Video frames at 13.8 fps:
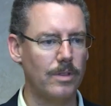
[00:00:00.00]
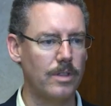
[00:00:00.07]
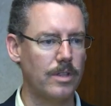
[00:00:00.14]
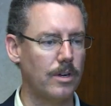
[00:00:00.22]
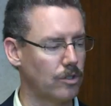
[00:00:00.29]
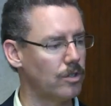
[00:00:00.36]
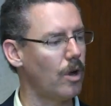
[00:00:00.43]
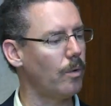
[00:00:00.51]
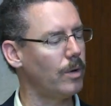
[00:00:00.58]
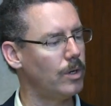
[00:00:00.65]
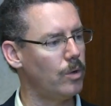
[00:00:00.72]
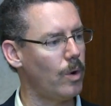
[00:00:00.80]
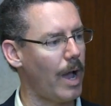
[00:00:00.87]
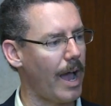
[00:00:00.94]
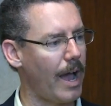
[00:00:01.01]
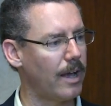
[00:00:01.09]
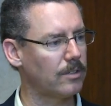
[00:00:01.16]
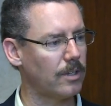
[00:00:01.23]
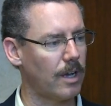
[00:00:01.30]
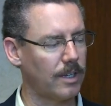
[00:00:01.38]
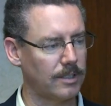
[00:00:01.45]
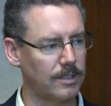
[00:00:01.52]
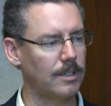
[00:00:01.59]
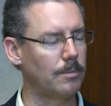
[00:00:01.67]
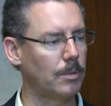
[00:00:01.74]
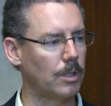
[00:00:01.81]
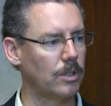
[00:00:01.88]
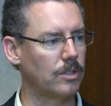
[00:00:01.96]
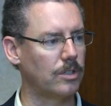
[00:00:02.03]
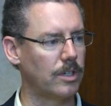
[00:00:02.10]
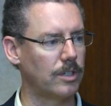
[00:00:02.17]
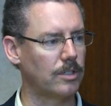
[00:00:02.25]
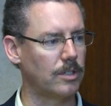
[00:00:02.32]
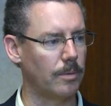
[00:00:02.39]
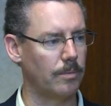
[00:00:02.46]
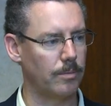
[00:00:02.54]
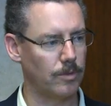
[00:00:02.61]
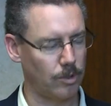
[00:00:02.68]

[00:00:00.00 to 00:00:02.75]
there's no one who has a similar system